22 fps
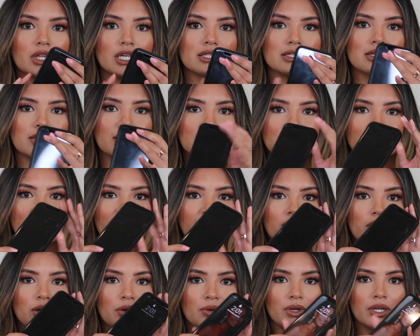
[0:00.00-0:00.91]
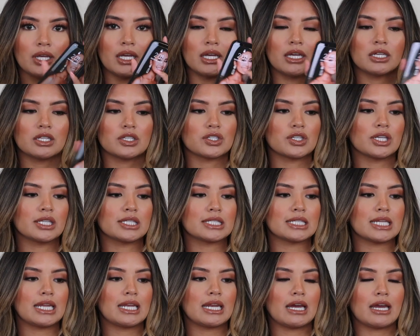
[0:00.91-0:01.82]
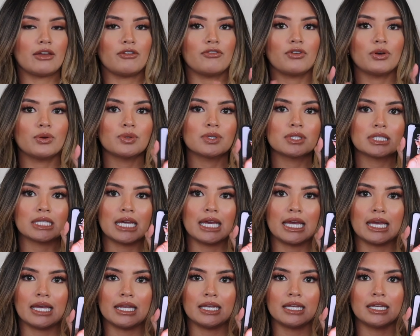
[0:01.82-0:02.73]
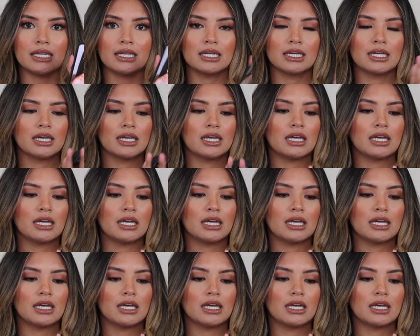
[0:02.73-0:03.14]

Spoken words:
So this is my phone, just an iPhone 10,